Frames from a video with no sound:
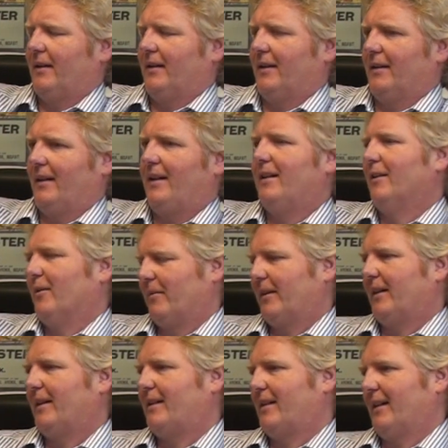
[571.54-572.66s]

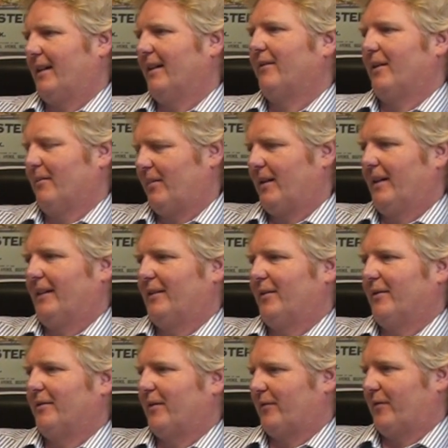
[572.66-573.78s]
economically significant planning
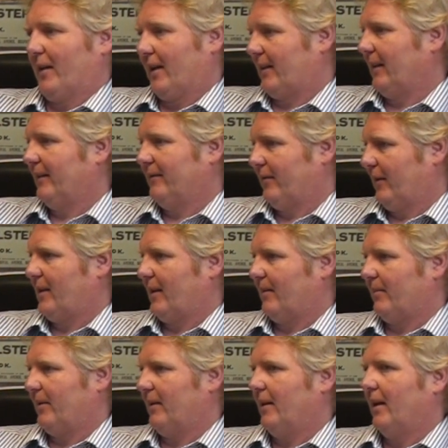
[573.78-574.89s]
zone for fracking, for
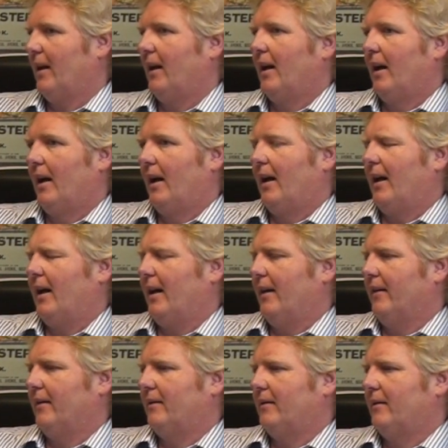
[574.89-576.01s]
example,
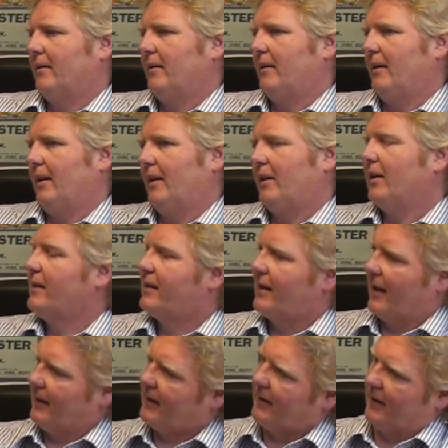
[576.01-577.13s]
and the
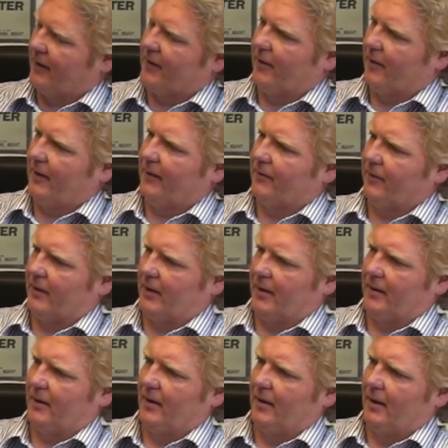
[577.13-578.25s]
consenting authority for
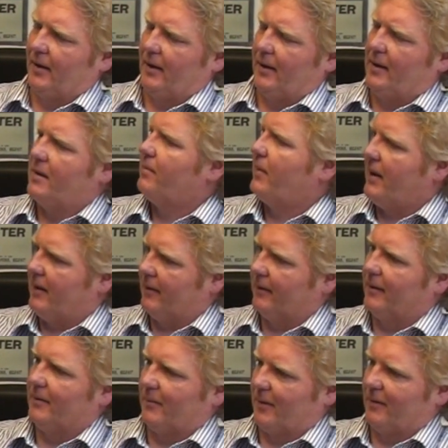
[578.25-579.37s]
that is Peter
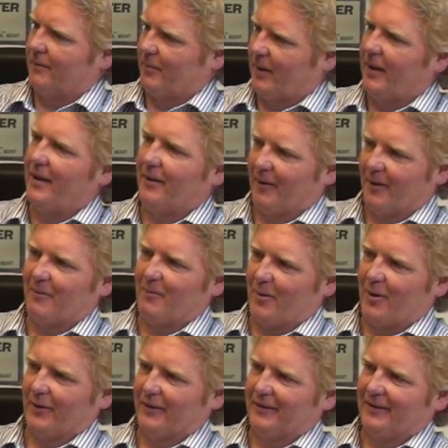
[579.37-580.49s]
and
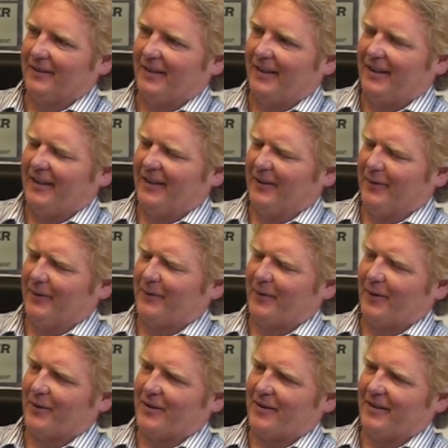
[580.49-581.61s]
Martin,
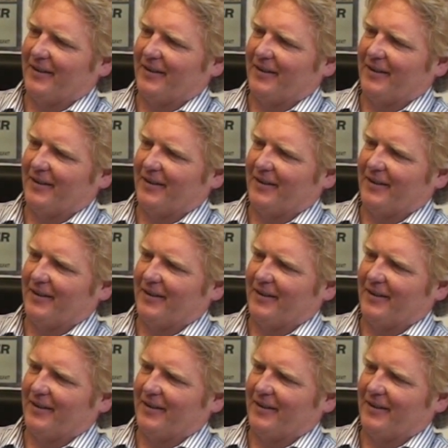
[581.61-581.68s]
First